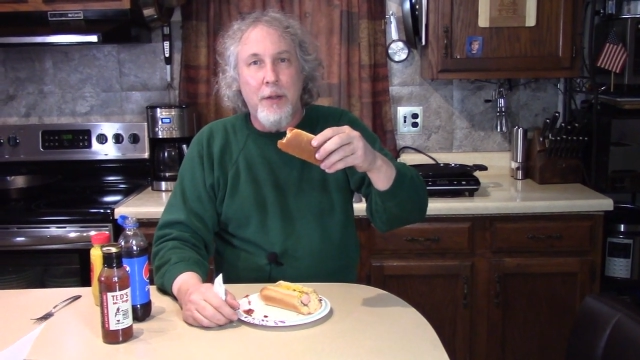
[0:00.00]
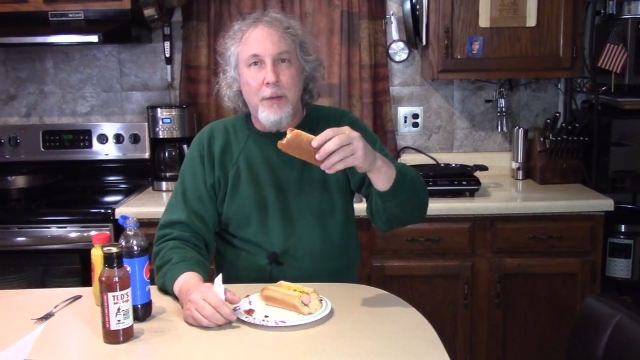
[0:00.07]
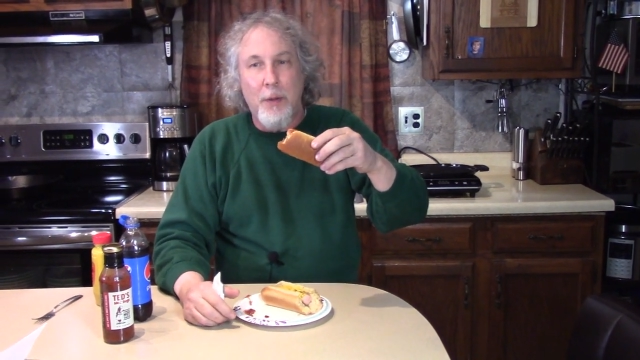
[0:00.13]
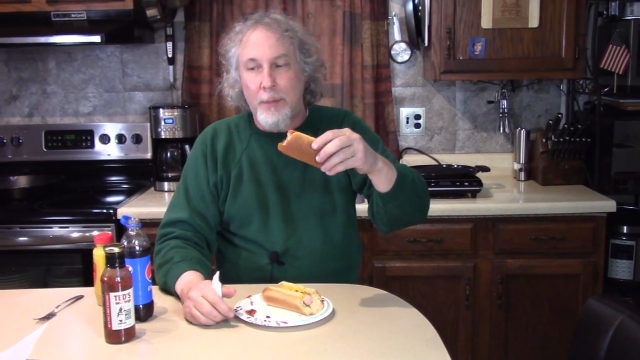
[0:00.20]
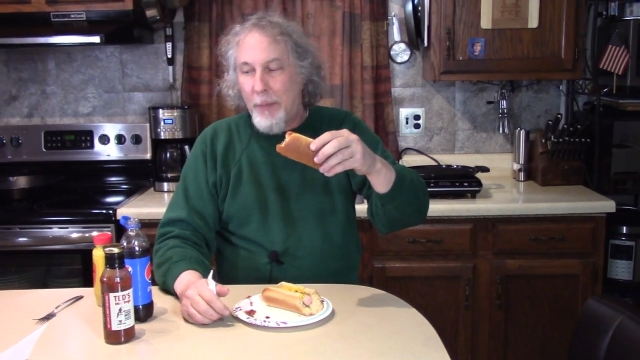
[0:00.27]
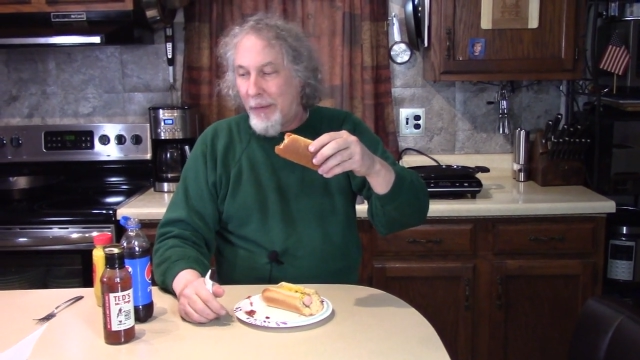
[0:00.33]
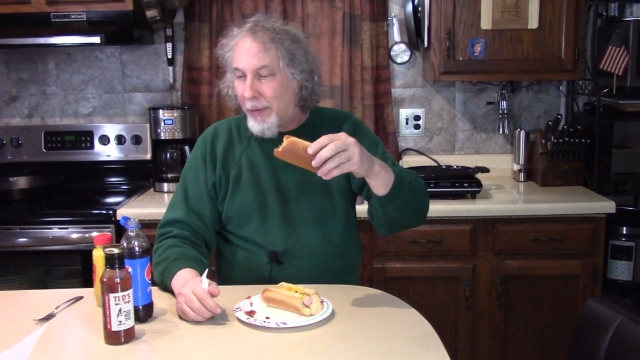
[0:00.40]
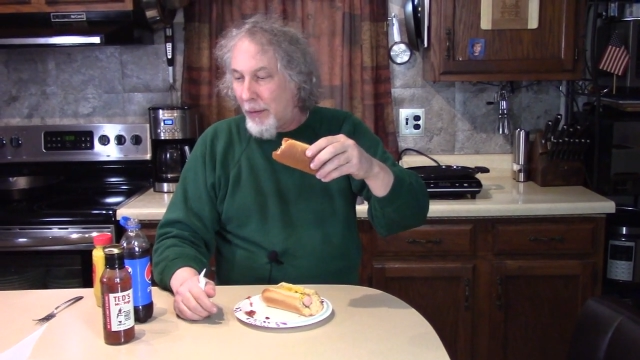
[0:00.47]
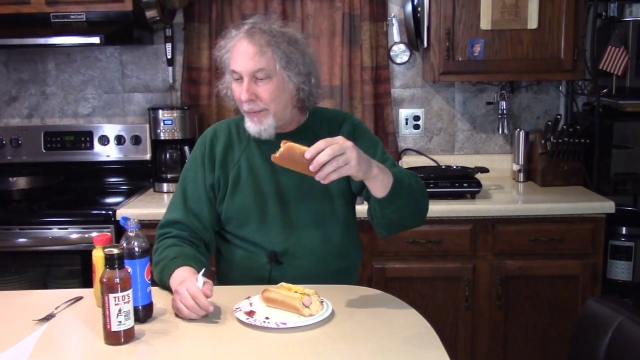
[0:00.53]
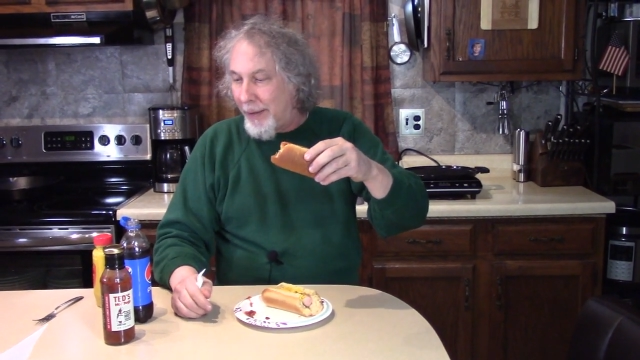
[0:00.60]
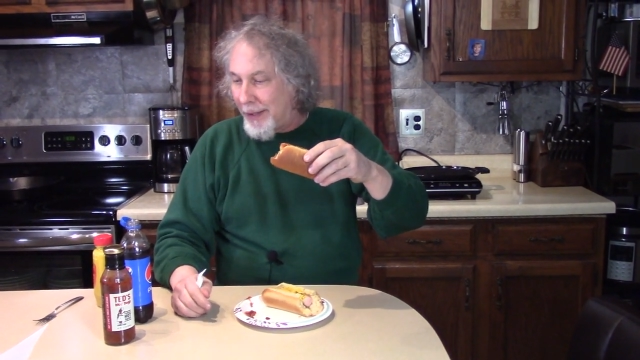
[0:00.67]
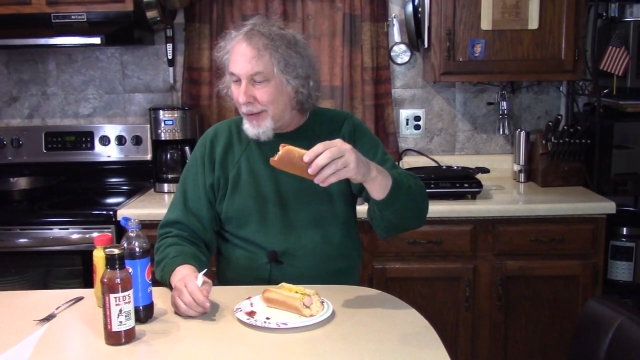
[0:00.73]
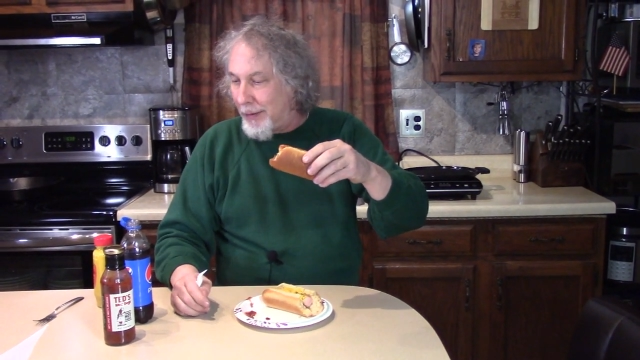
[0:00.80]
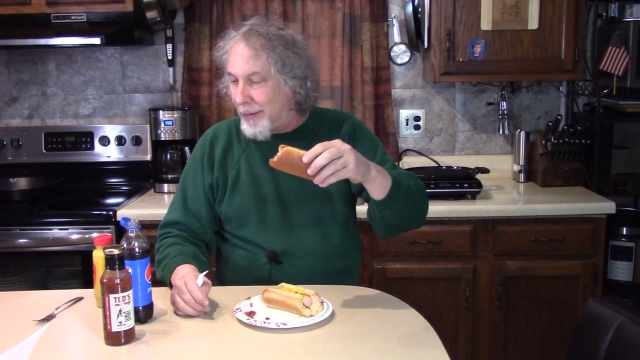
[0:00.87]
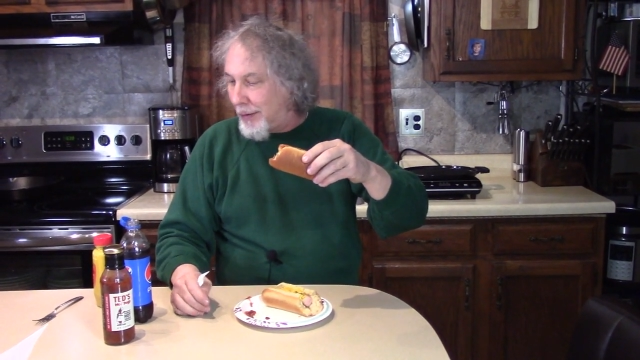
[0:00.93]
with buffalo
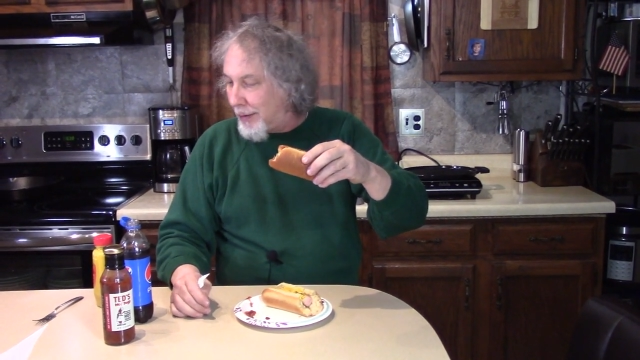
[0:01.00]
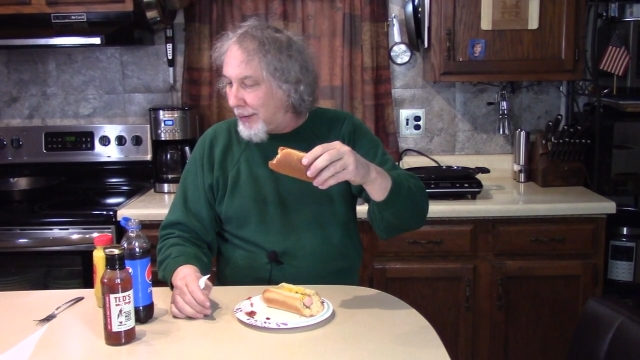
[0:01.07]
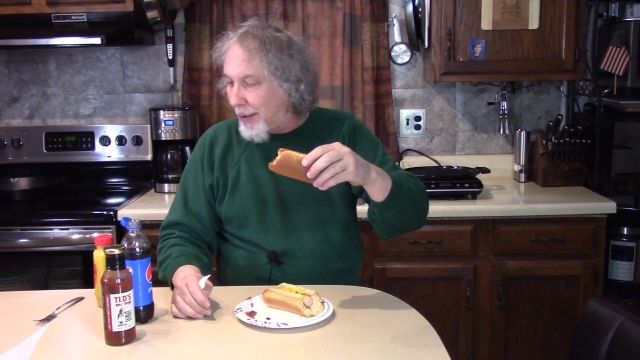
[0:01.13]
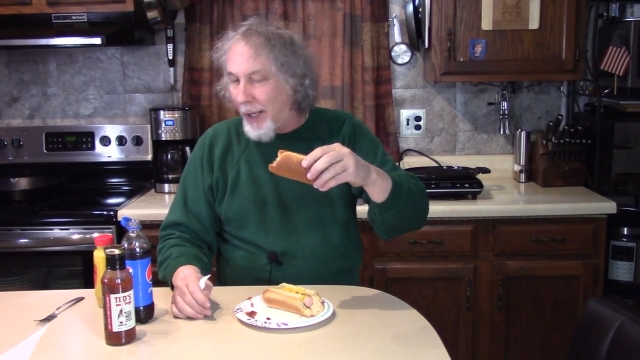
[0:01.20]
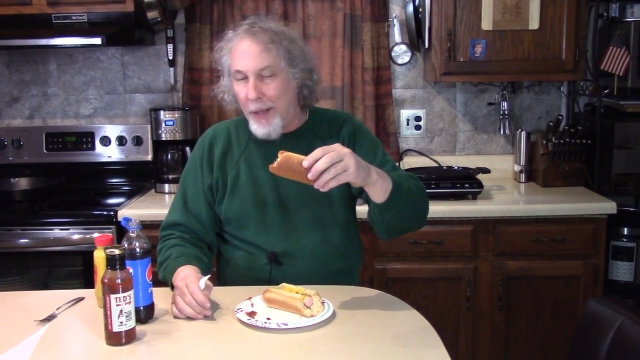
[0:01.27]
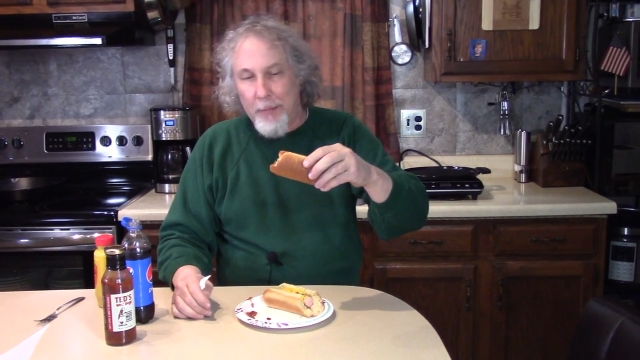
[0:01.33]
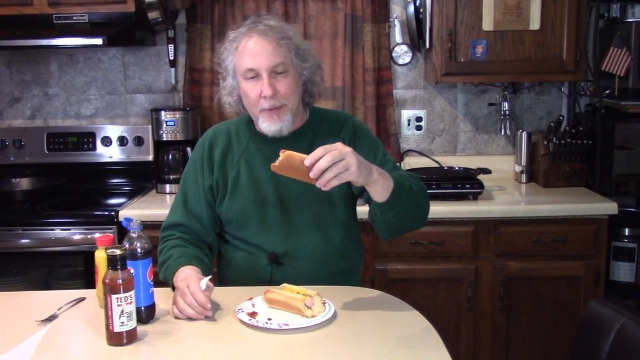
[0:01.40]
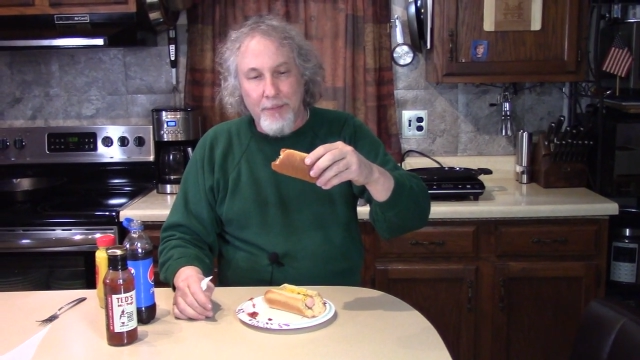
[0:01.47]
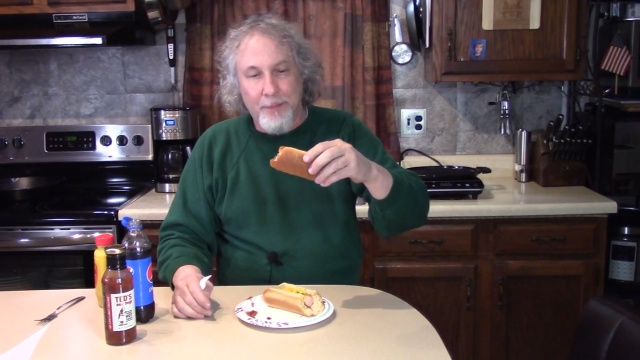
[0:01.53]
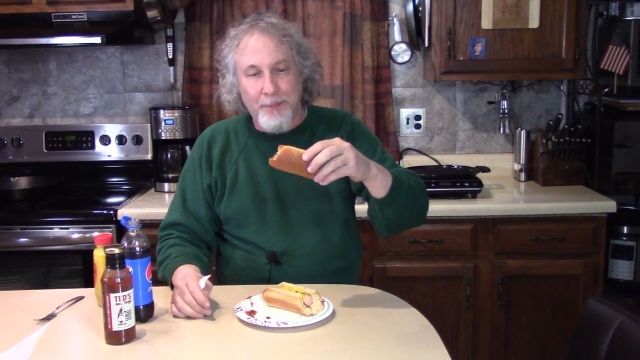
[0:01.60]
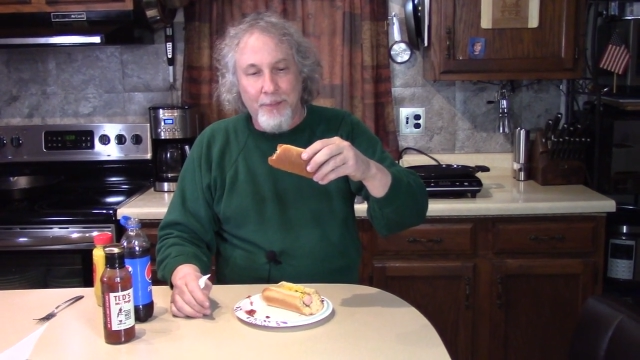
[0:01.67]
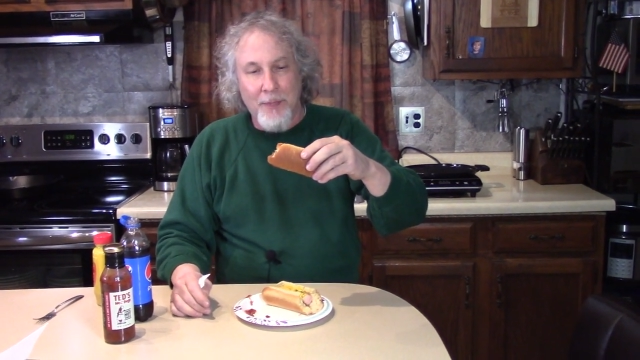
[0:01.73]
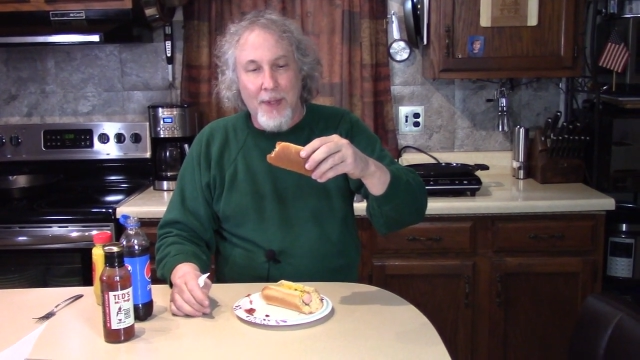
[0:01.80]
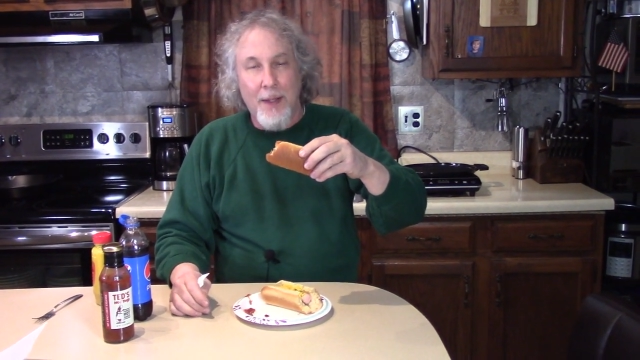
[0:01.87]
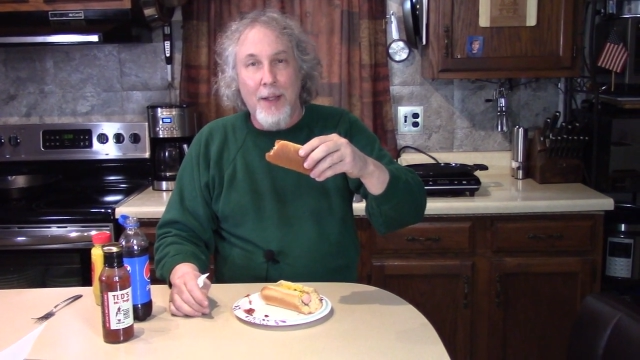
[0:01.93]
fixings on top,
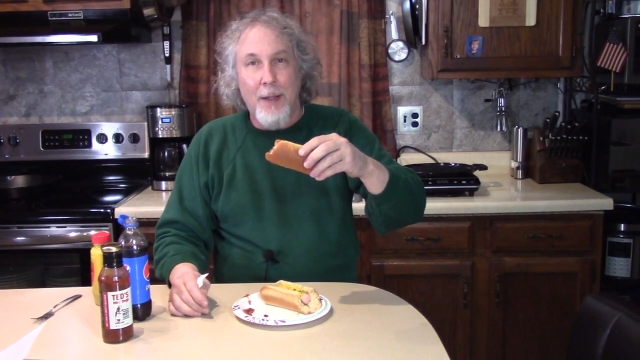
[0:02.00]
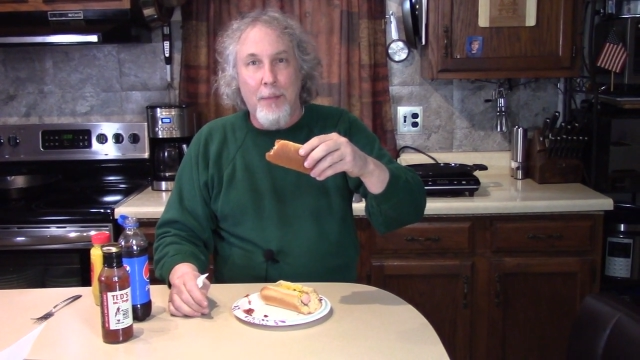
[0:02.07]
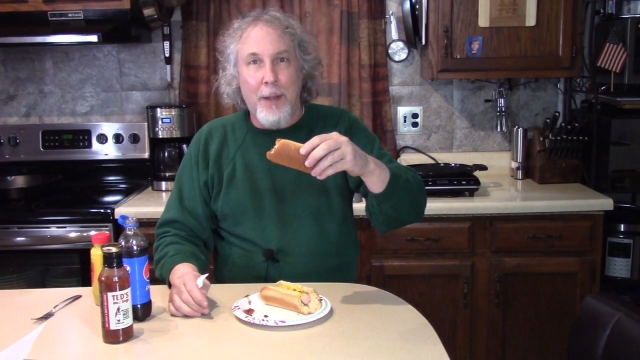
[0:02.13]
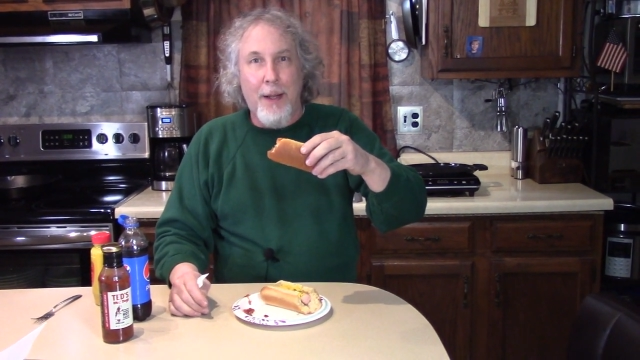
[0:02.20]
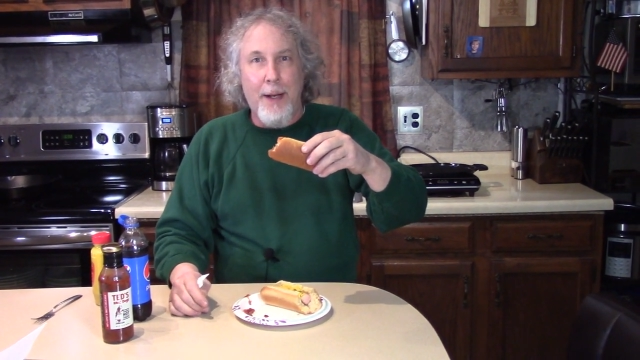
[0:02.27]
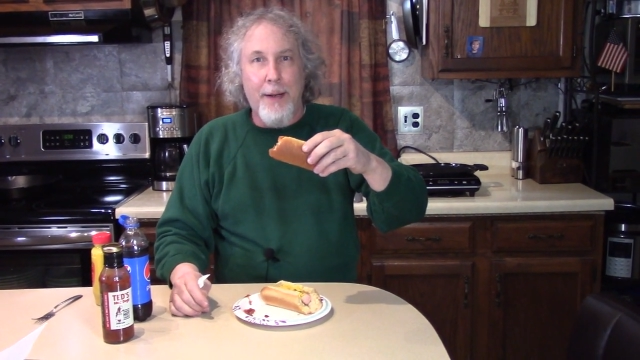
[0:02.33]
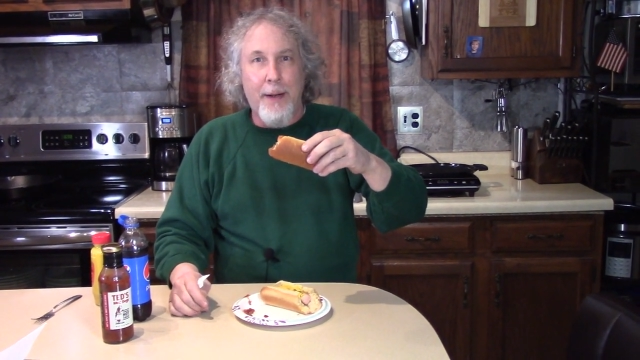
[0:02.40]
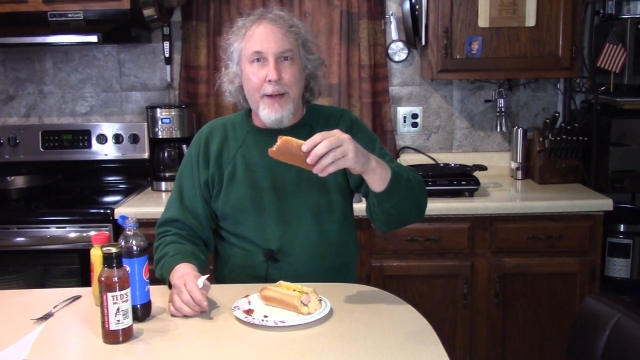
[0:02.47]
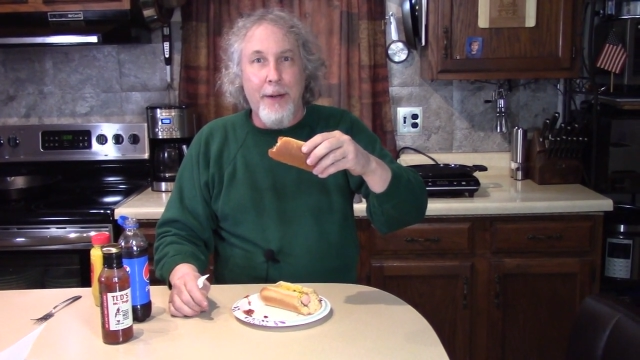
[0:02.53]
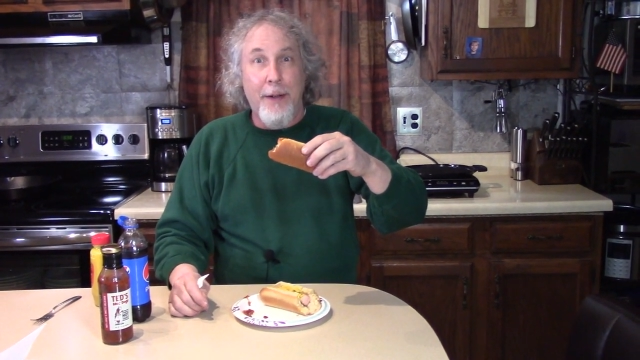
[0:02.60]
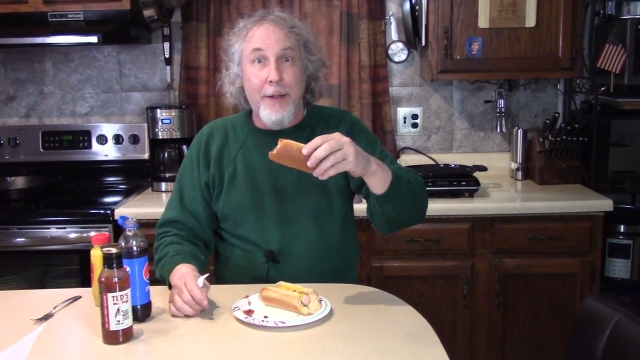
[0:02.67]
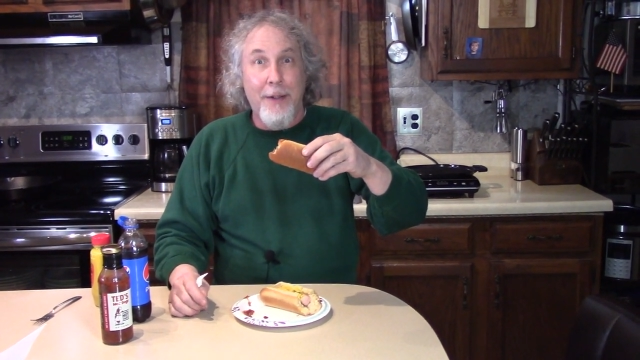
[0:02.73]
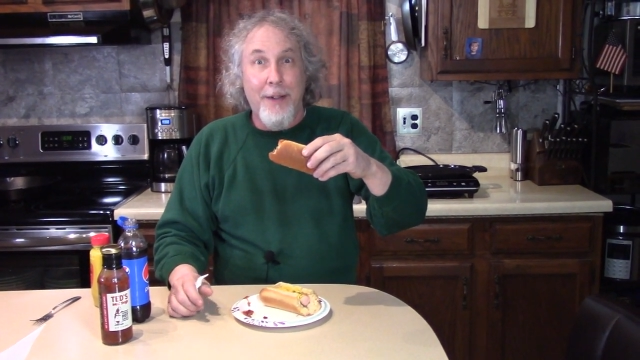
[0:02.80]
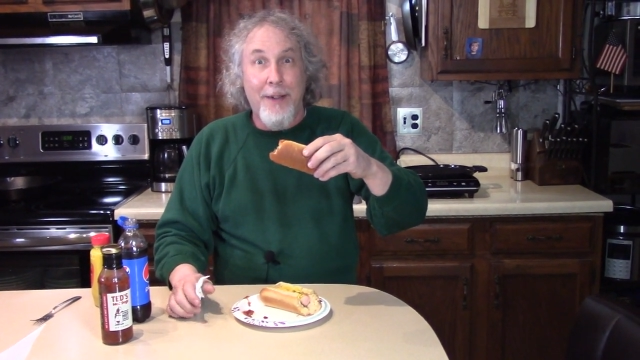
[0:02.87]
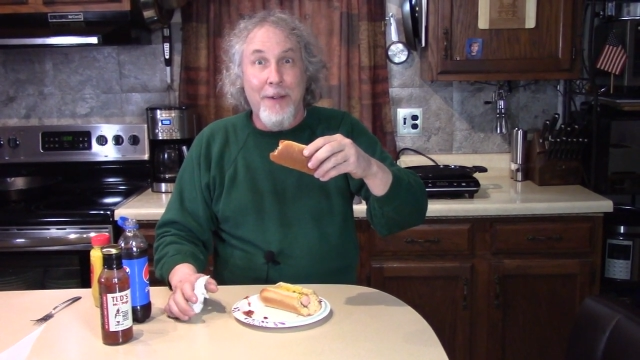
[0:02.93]
but I did.